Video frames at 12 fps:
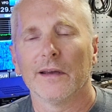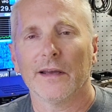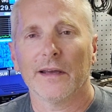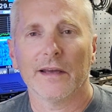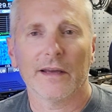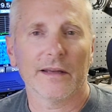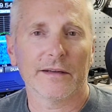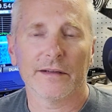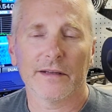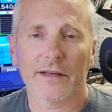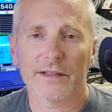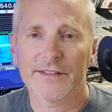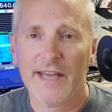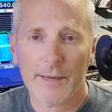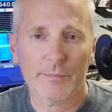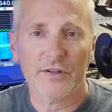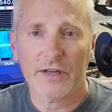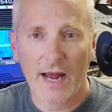and
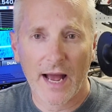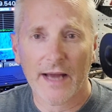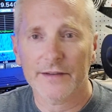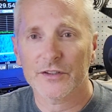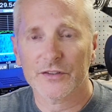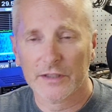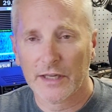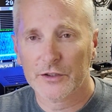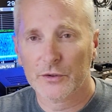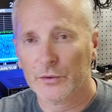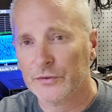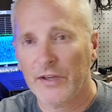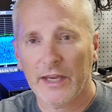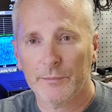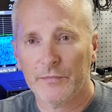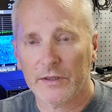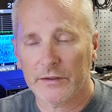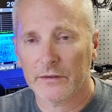taped it on, just electrical
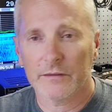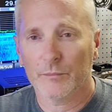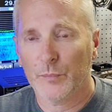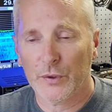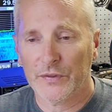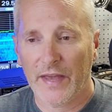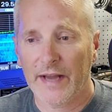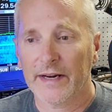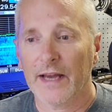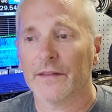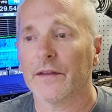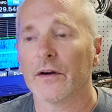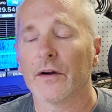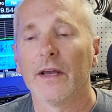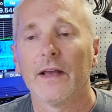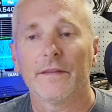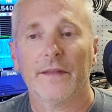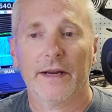taped it, put that on there.
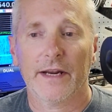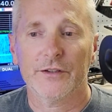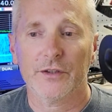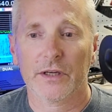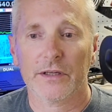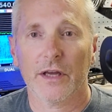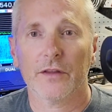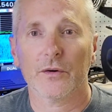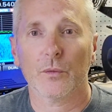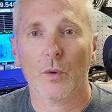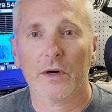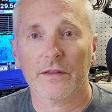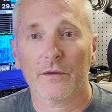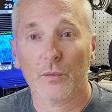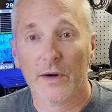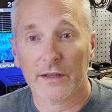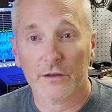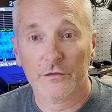Then I took another one of the
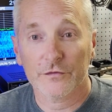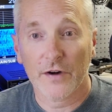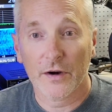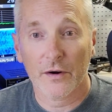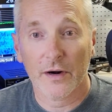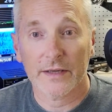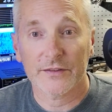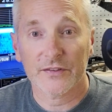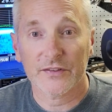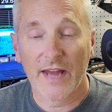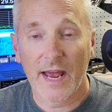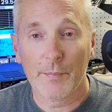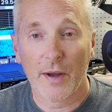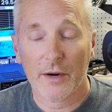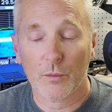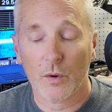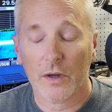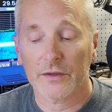regular ferrite
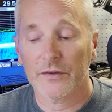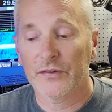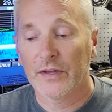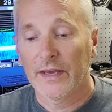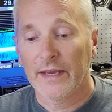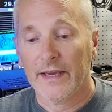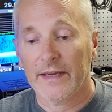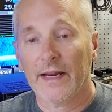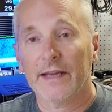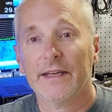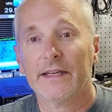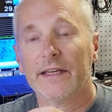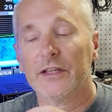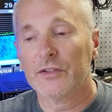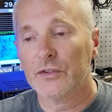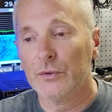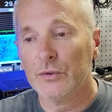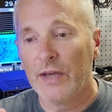snap-on ones, and I did get
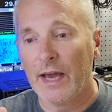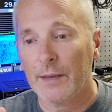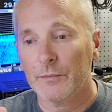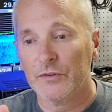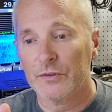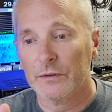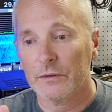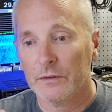2 times,